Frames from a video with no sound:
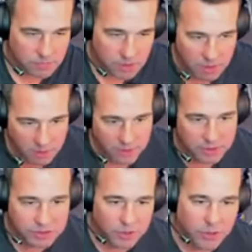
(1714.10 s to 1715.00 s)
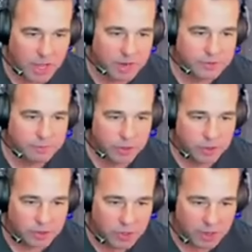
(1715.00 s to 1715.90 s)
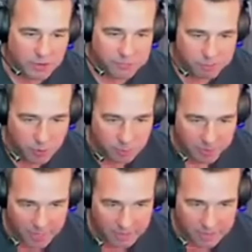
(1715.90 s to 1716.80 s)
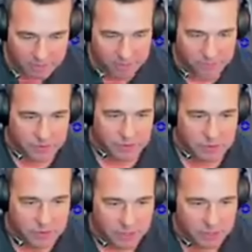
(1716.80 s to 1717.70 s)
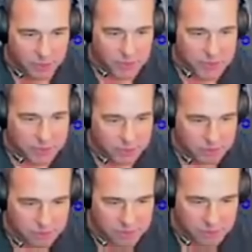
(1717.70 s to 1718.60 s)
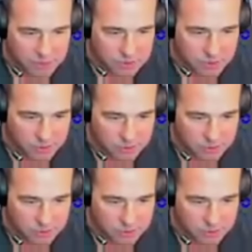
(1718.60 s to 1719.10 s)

I'm going to turn afterburners off, pull back. I just want to see what this thing could do.